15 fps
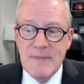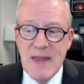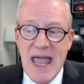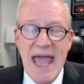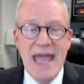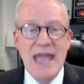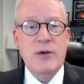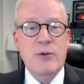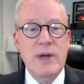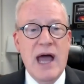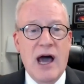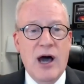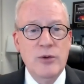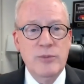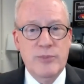angry
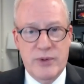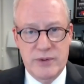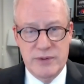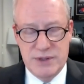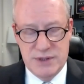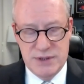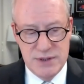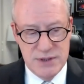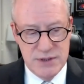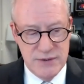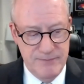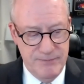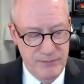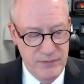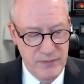
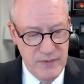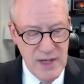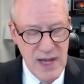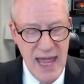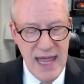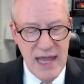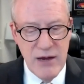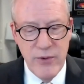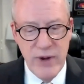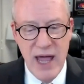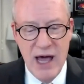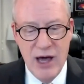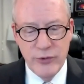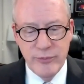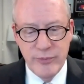outbursts. Angry
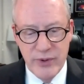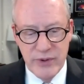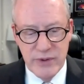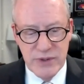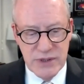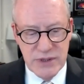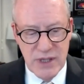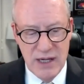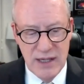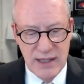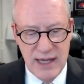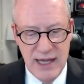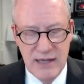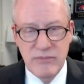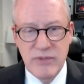outbursts
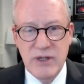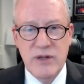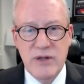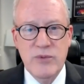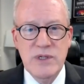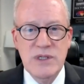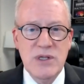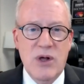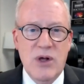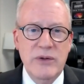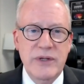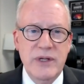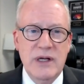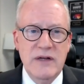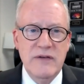can be the
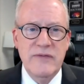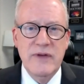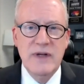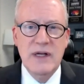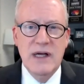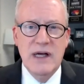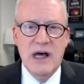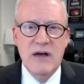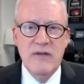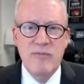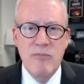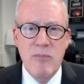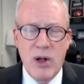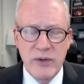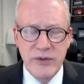result of
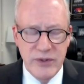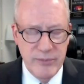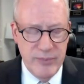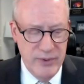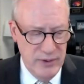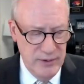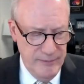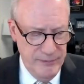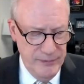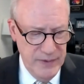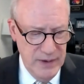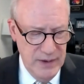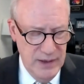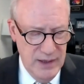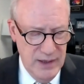multiple
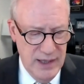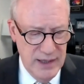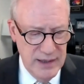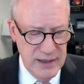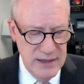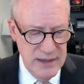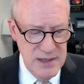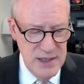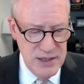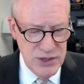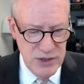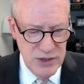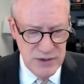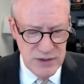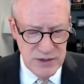
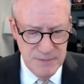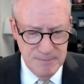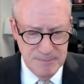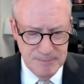conditions.